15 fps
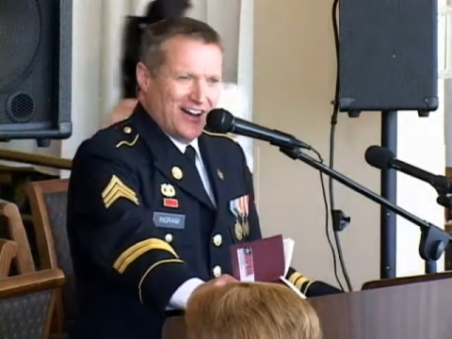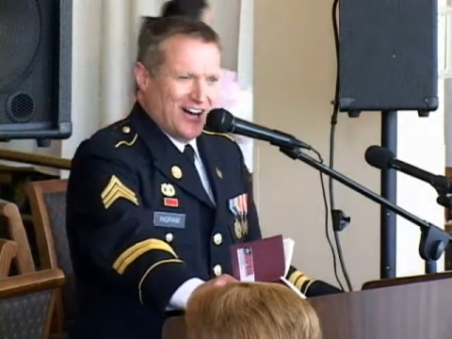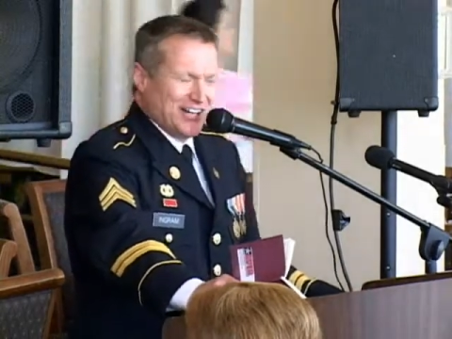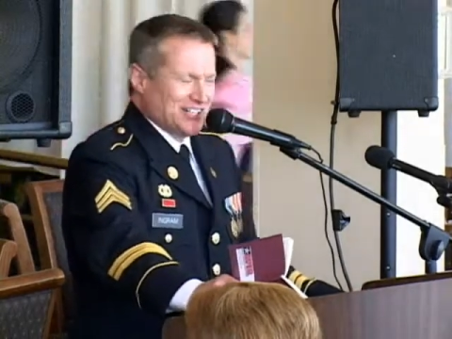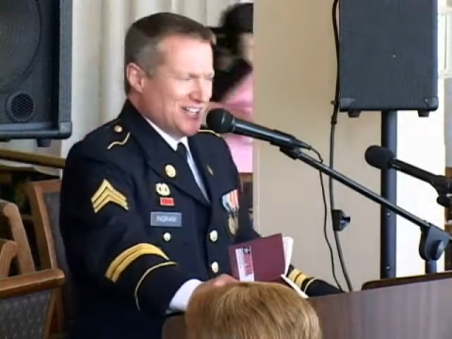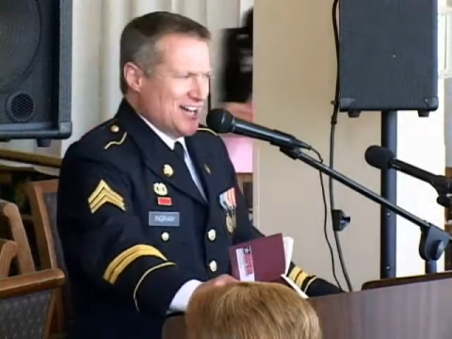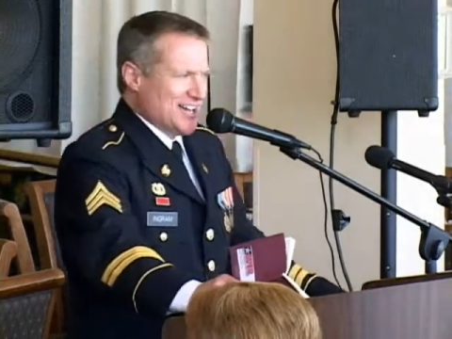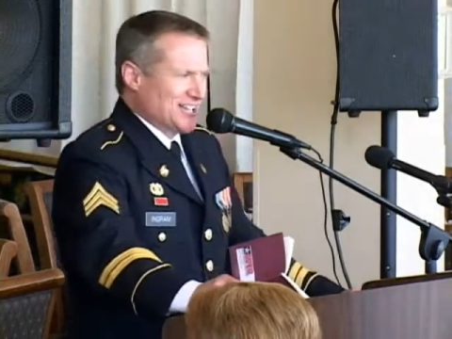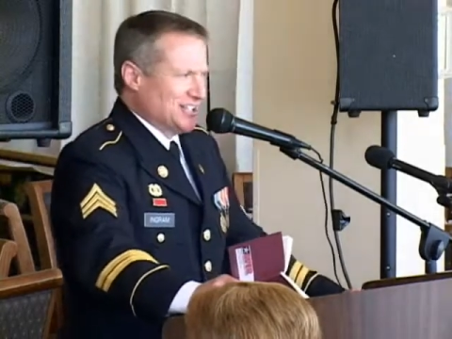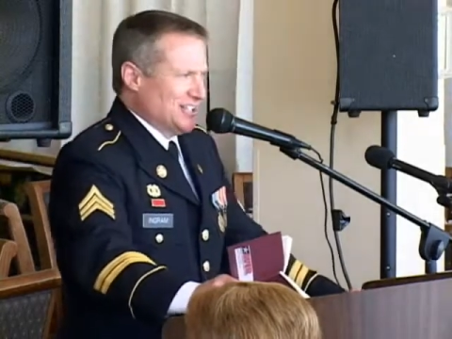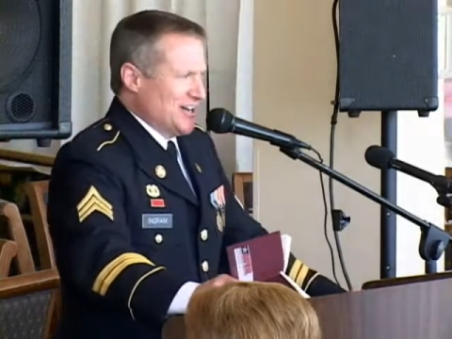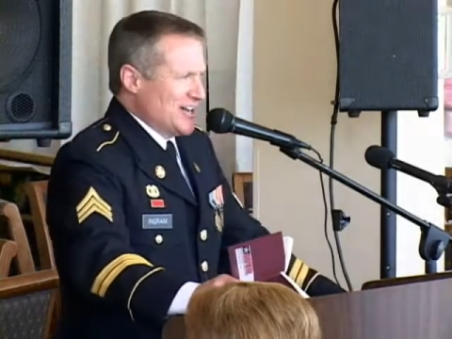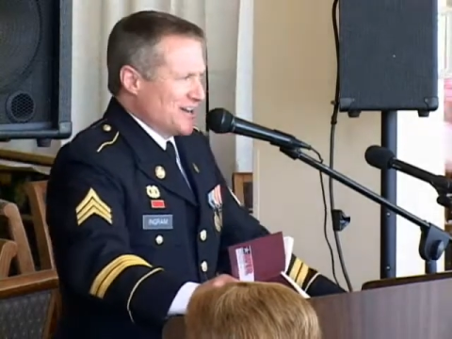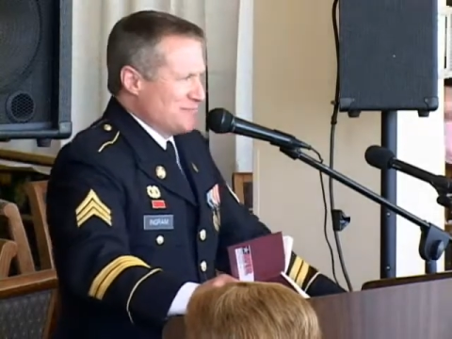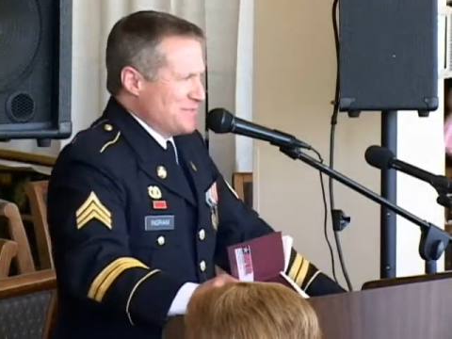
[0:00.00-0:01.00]
Unlike a
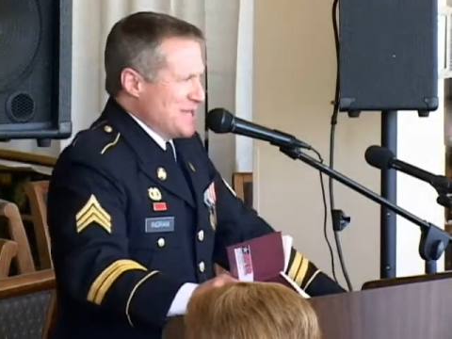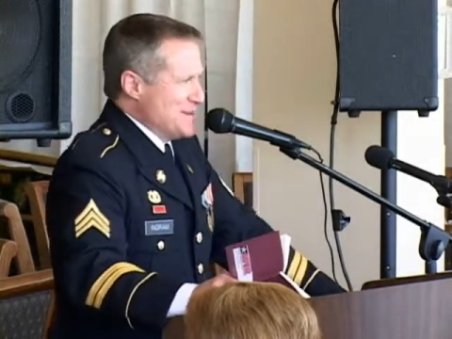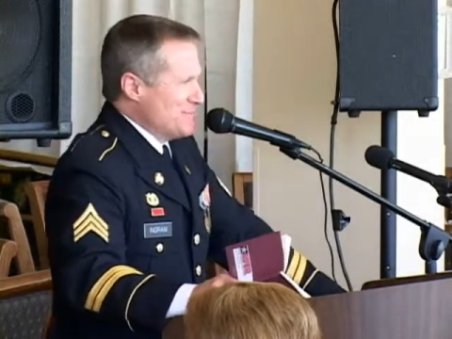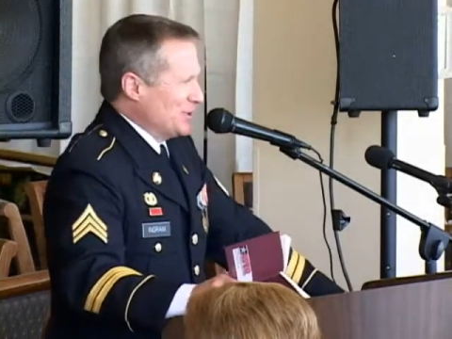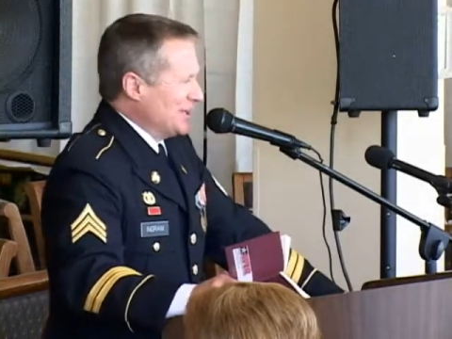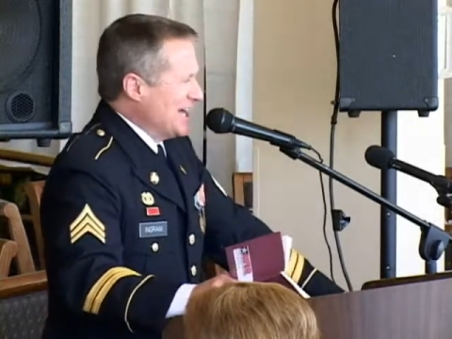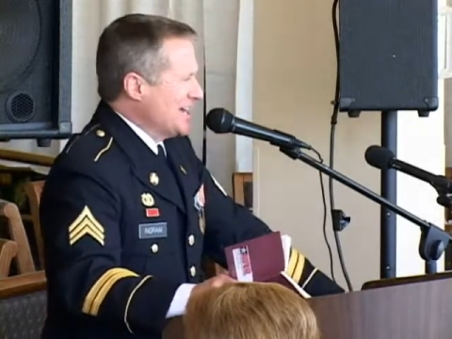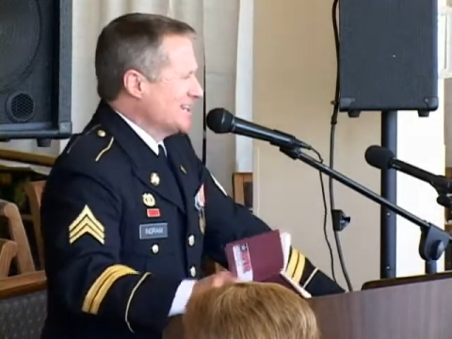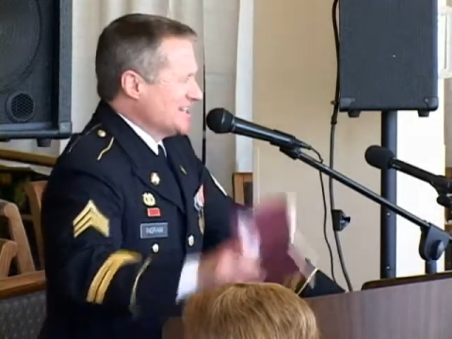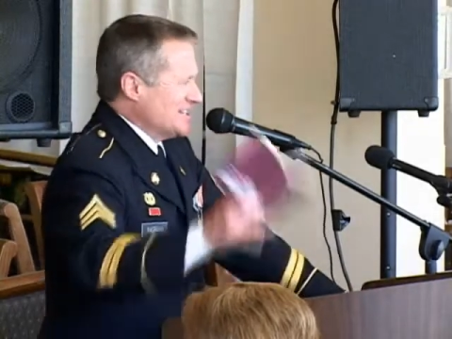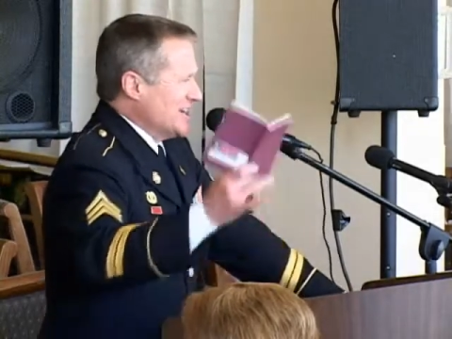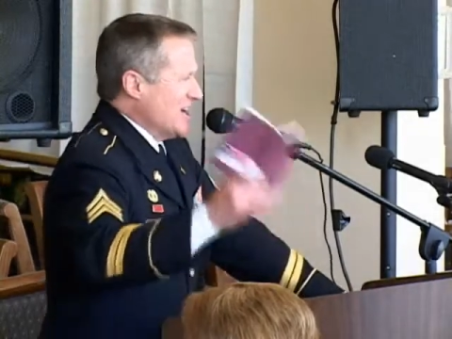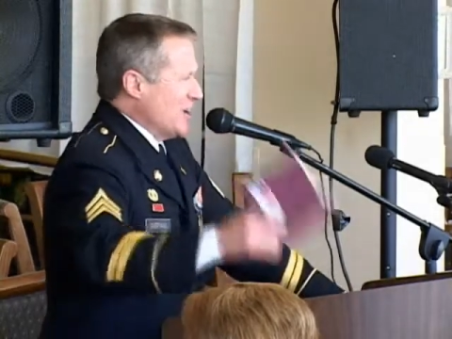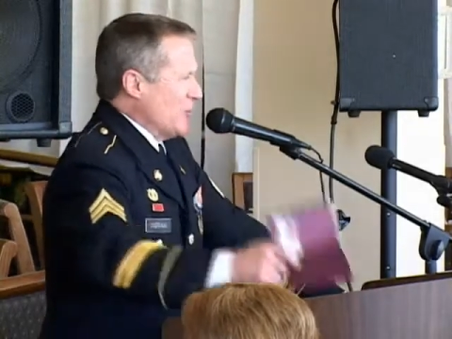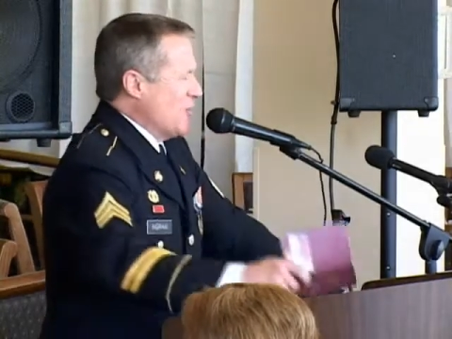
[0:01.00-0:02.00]
lot of people, I
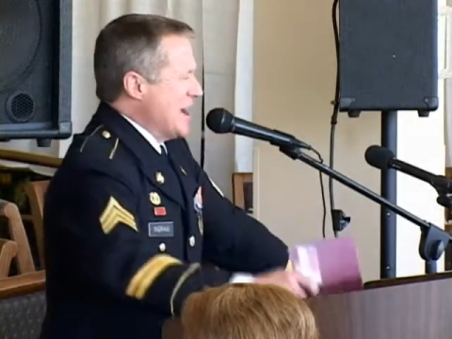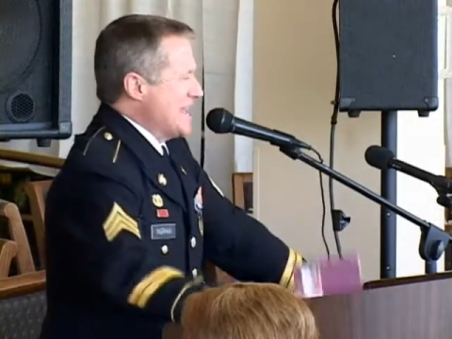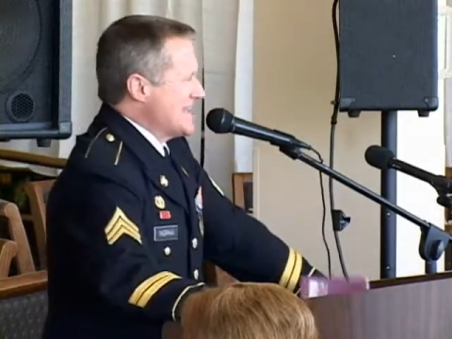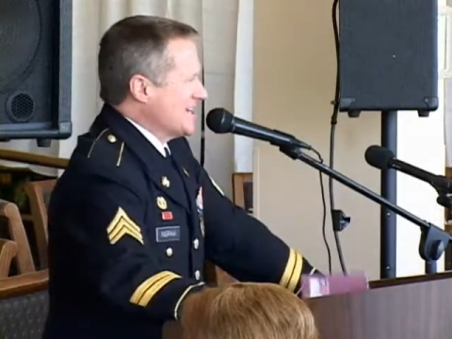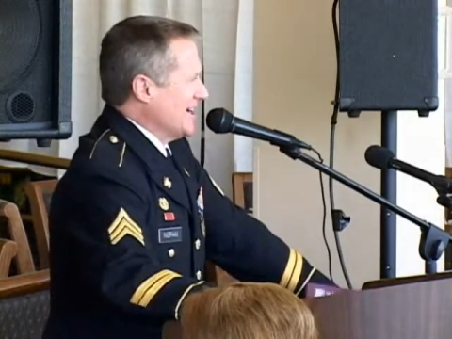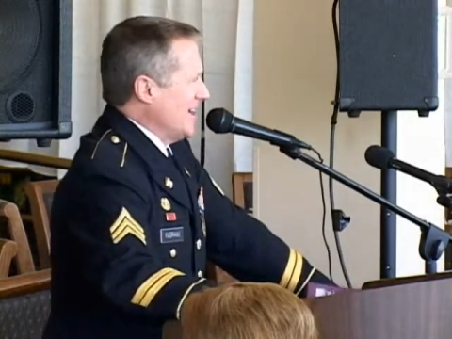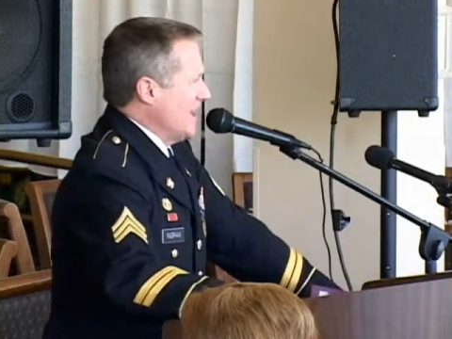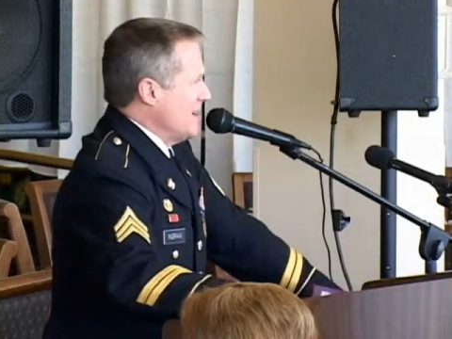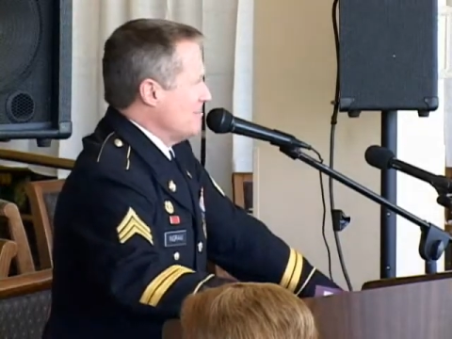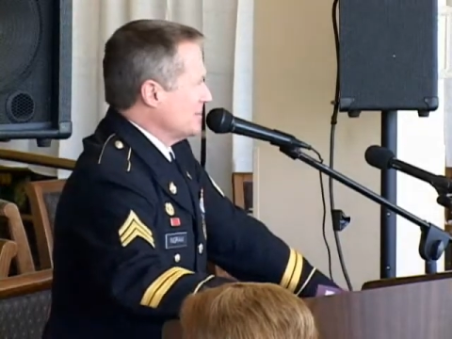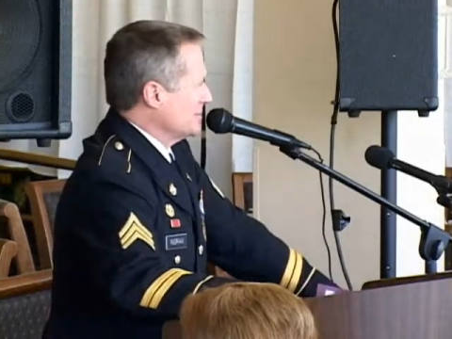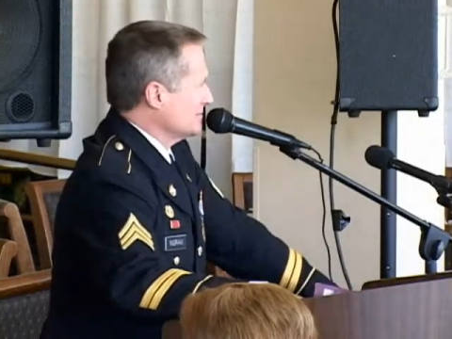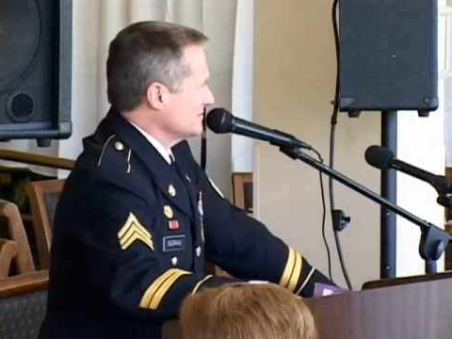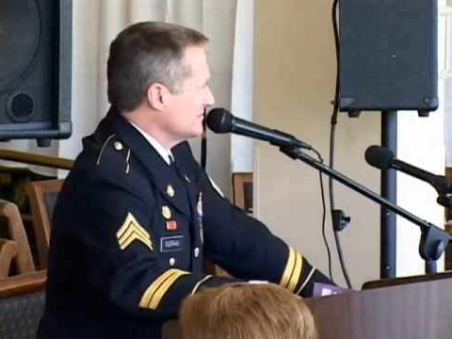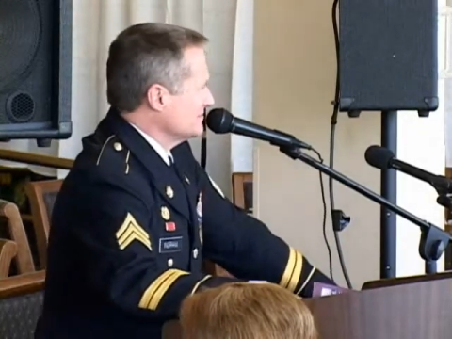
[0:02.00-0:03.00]
did not wake
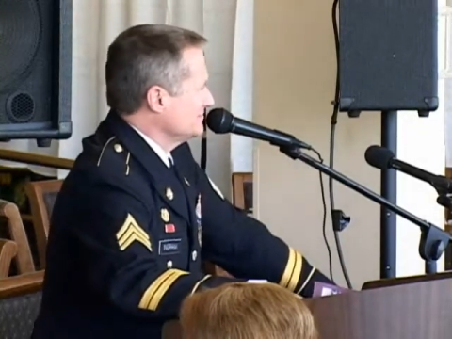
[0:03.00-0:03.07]
up